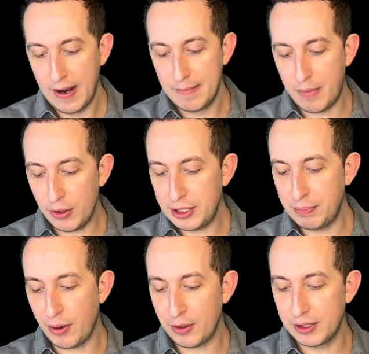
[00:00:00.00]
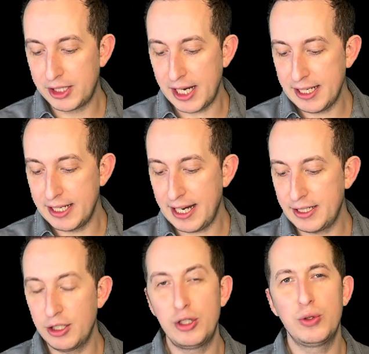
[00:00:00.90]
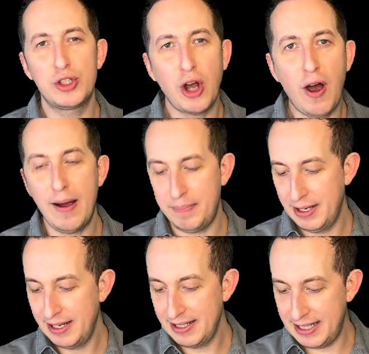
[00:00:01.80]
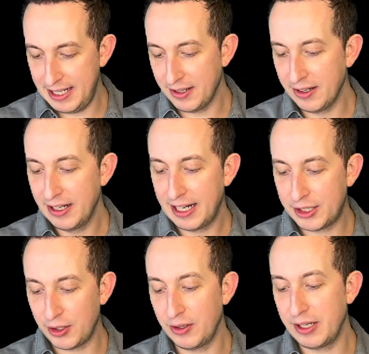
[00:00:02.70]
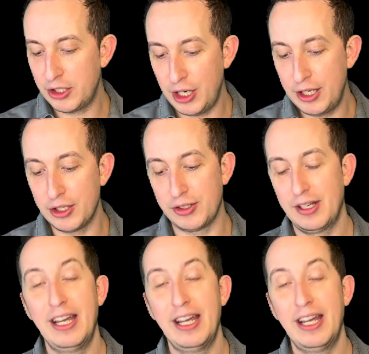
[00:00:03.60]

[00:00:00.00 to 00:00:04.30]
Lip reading: Multi-broker is getting connected to top tier external exchanges,